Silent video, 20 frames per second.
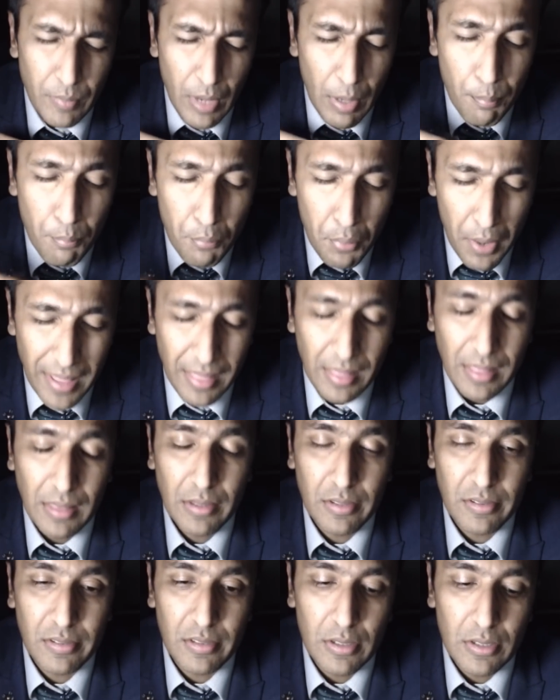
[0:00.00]

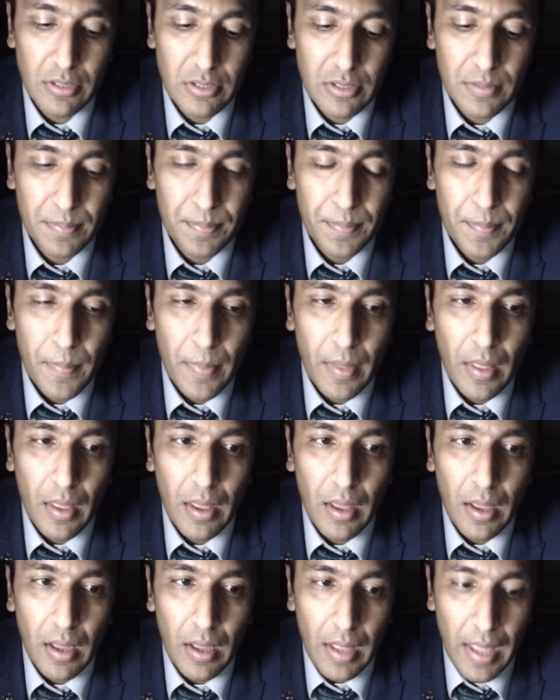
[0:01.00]
breathlessness.
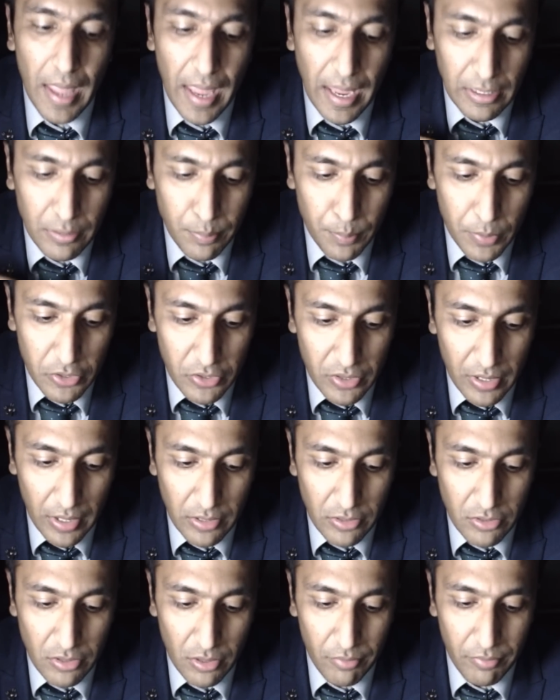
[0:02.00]

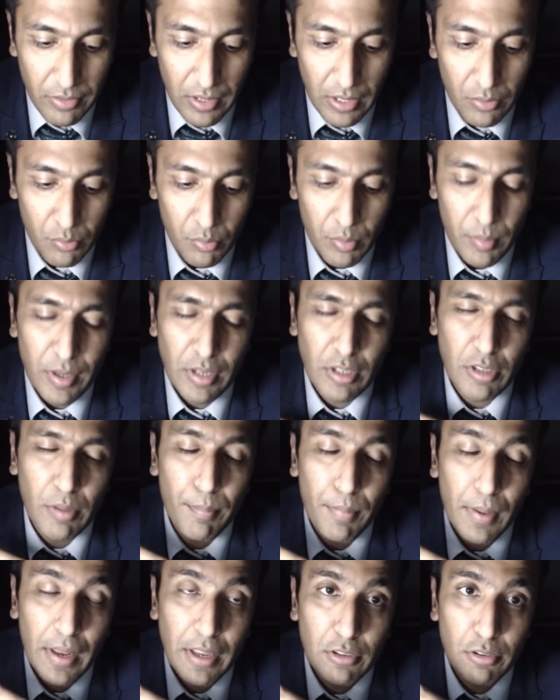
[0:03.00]
8% of these women
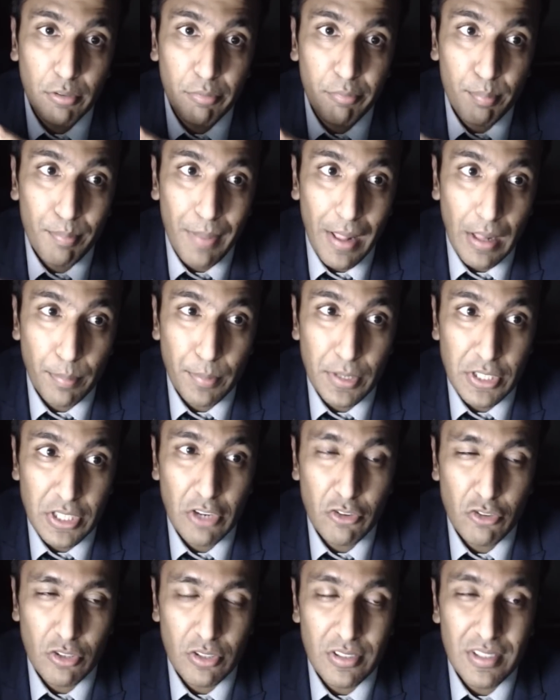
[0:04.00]
complained of
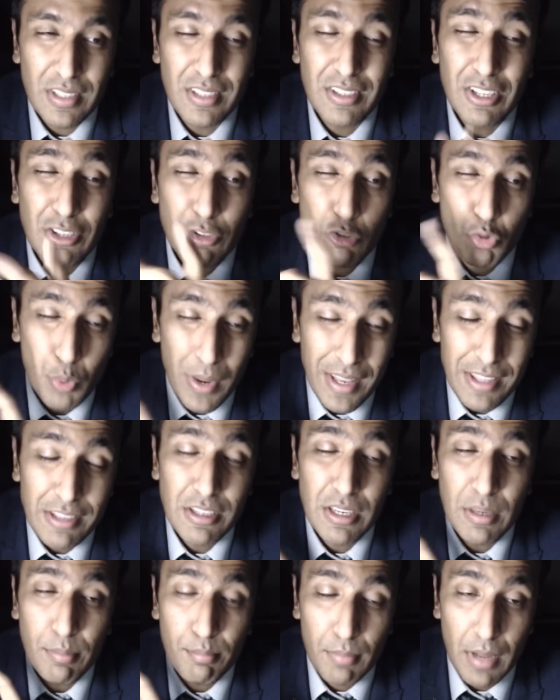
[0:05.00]
palpitations. This is
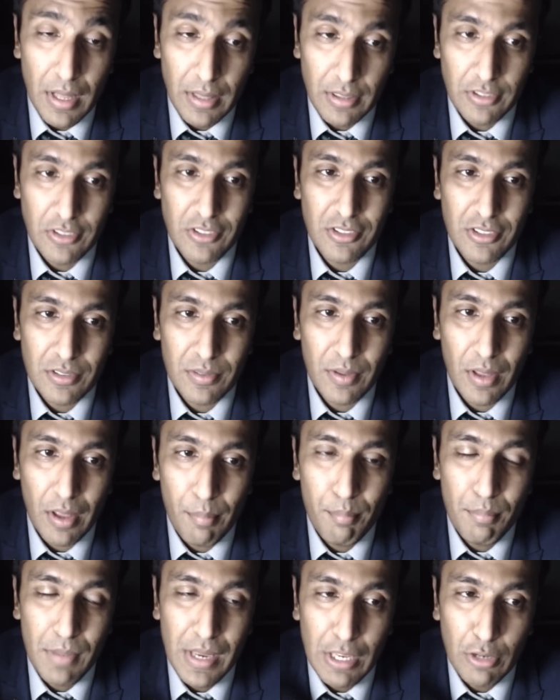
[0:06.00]
20 months, a
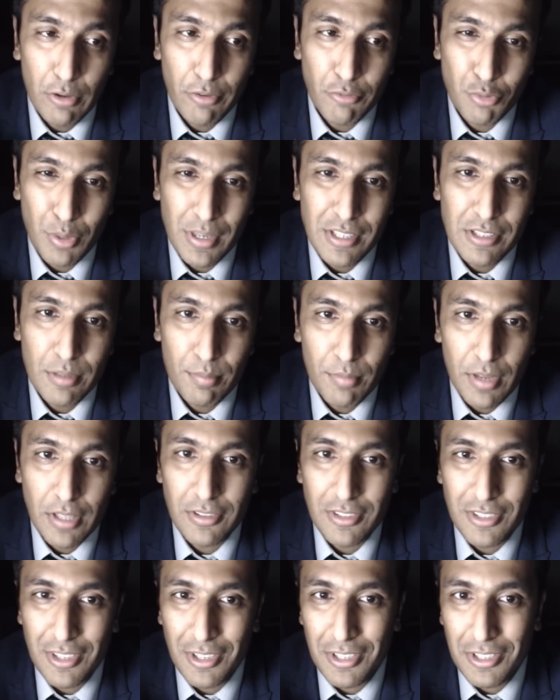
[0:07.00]
mean of 20
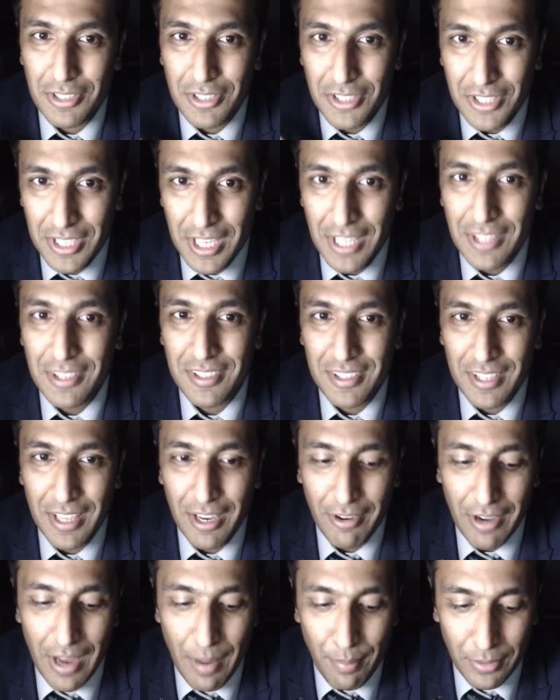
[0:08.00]
months since
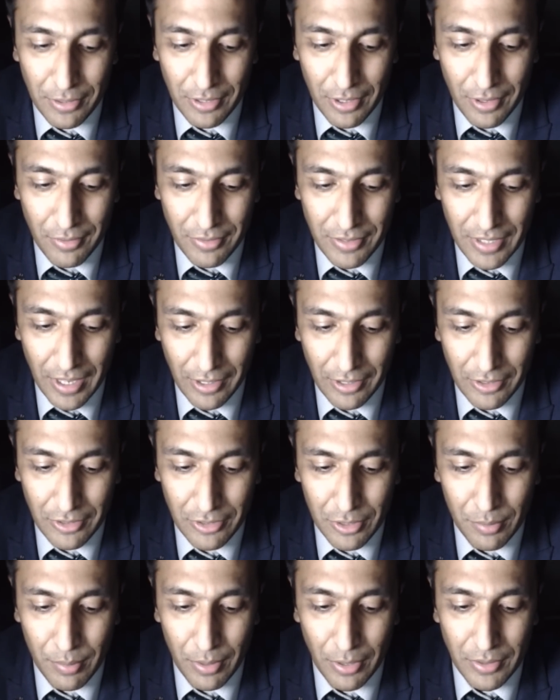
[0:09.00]
their episode of
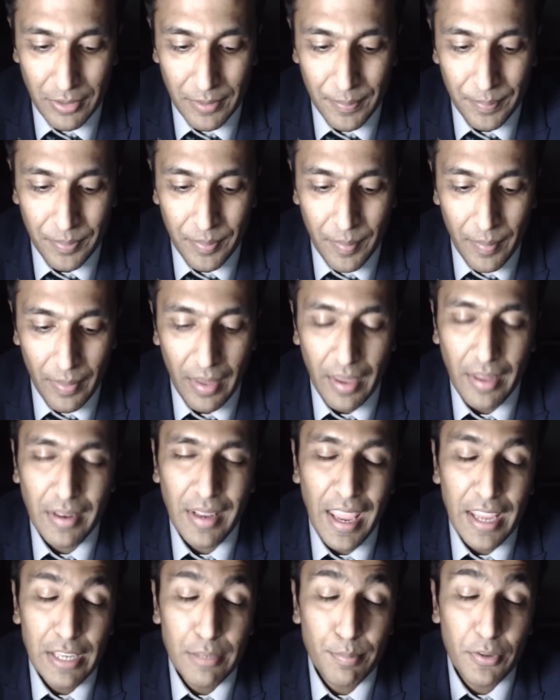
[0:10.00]
Takotsubo. And
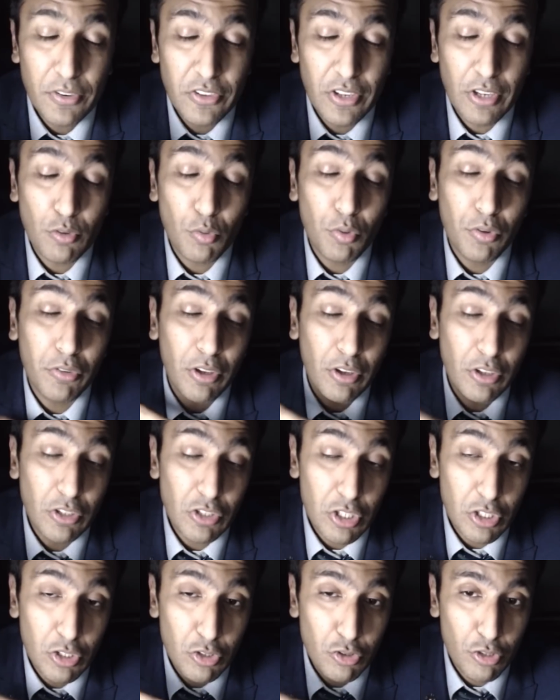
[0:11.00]
8% also
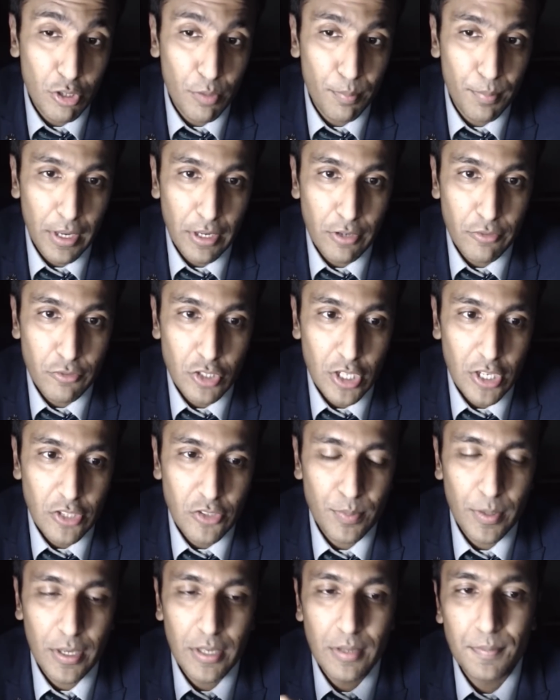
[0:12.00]
continued to complain of
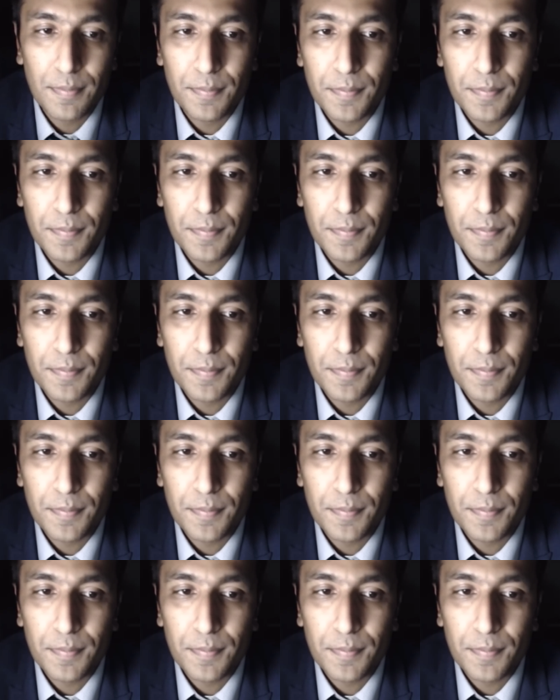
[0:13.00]
chest pain.